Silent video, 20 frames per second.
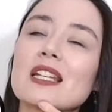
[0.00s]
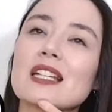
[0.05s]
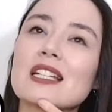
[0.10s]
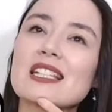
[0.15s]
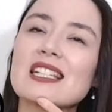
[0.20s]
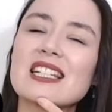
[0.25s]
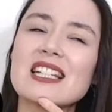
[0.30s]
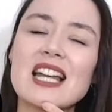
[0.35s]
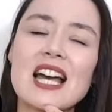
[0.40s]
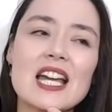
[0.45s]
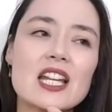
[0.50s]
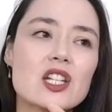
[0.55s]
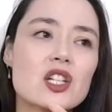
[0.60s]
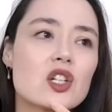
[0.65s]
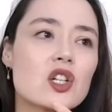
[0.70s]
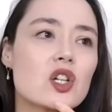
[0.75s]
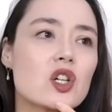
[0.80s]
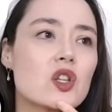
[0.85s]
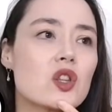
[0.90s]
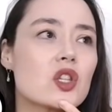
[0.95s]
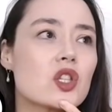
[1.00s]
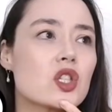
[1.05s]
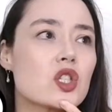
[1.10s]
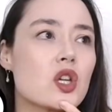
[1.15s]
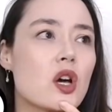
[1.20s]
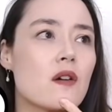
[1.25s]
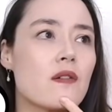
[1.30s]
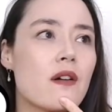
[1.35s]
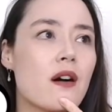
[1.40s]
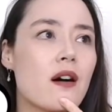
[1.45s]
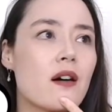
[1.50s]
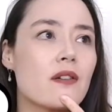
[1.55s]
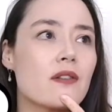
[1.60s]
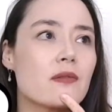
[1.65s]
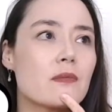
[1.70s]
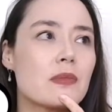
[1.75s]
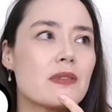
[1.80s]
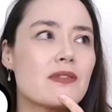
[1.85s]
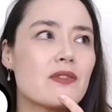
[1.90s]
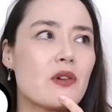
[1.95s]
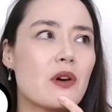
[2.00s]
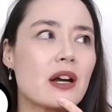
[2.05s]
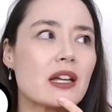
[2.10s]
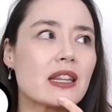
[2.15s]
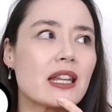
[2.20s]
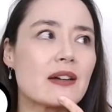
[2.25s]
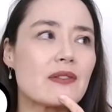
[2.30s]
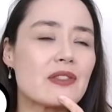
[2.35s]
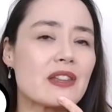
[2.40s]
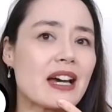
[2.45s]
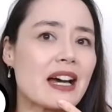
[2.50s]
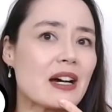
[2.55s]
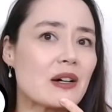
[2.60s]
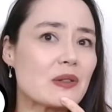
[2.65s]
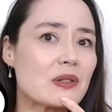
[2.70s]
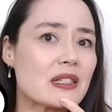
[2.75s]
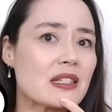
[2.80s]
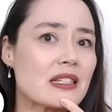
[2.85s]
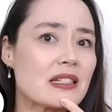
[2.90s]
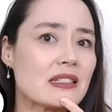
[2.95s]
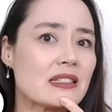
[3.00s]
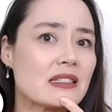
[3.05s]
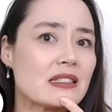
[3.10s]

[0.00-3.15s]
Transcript: Did I turn the stove off before I left the house?